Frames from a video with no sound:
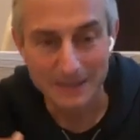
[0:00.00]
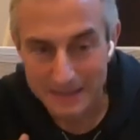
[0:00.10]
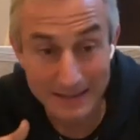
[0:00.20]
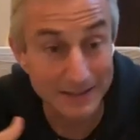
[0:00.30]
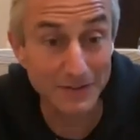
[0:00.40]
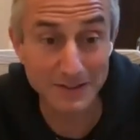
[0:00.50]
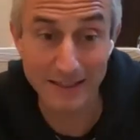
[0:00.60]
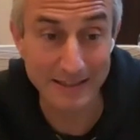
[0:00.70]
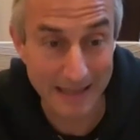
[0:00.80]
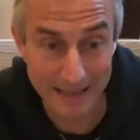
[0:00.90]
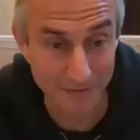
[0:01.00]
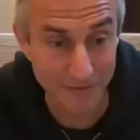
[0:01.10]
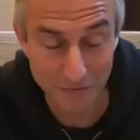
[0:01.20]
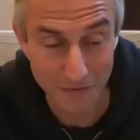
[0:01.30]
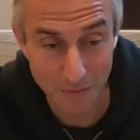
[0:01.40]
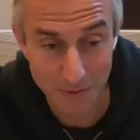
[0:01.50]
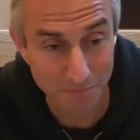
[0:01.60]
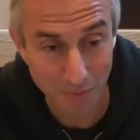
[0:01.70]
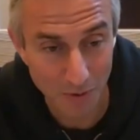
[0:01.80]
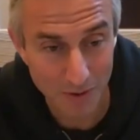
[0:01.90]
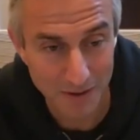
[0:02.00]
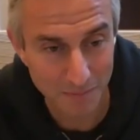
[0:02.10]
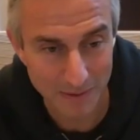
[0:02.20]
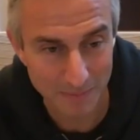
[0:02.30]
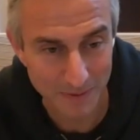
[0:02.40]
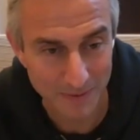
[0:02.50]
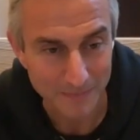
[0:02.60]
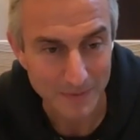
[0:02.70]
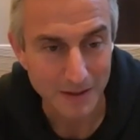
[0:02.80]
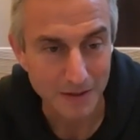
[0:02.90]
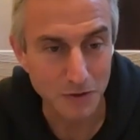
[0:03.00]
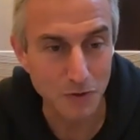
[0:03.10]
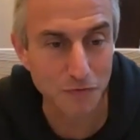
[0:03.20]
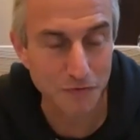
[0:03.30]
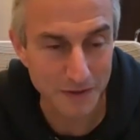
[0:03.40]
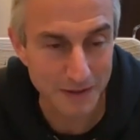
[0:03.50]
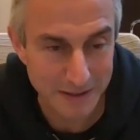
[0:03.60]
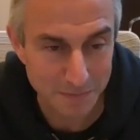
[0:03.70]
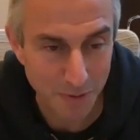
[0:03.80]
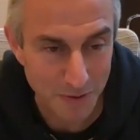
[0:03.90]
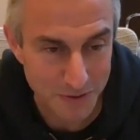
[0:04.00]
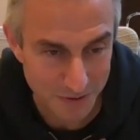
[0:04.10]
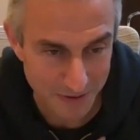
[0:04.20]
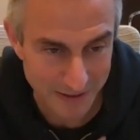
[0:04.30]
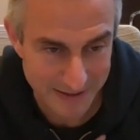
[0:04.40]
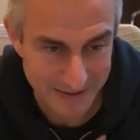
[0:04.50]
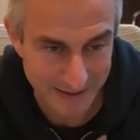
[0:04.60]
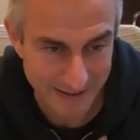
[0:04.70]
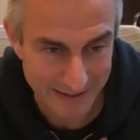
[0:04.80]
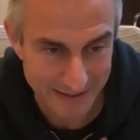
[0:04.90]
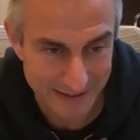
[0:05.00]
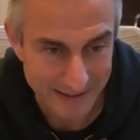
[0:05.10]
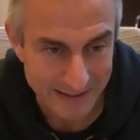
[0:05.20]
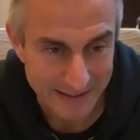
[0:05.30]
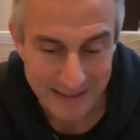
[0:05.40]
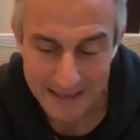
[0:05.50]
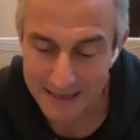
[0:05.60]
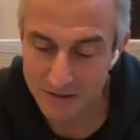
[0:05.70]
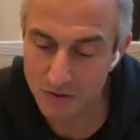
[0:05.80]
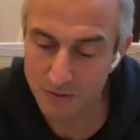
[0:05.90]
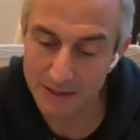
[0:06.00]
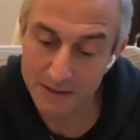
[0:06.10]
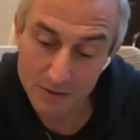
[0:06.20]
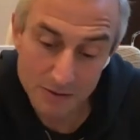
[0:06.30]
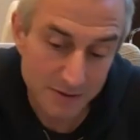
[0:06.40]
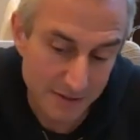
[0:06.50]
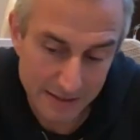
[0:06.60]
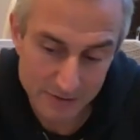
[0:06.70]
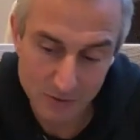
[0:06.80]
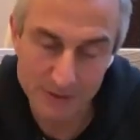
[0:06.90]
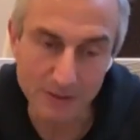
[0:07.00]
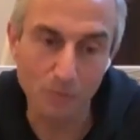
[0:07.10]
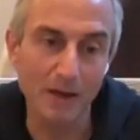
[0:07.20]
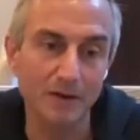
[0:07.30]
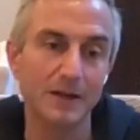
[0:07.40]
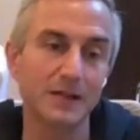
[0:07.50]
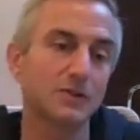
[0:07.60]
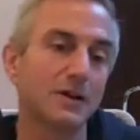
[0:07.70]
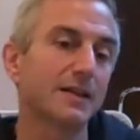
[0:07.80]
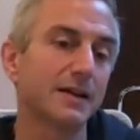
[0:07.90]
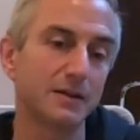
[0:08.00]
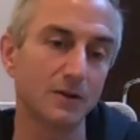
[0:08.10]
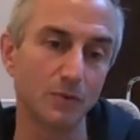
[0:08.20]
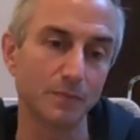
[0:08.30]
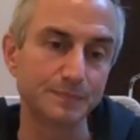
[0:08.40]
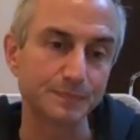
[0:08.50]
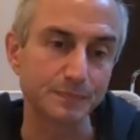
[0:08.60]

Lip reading: leave aside that, even if you're with boring people, you feel less personal anxiety. And so I noticed that. So I said, why don't I try that at home?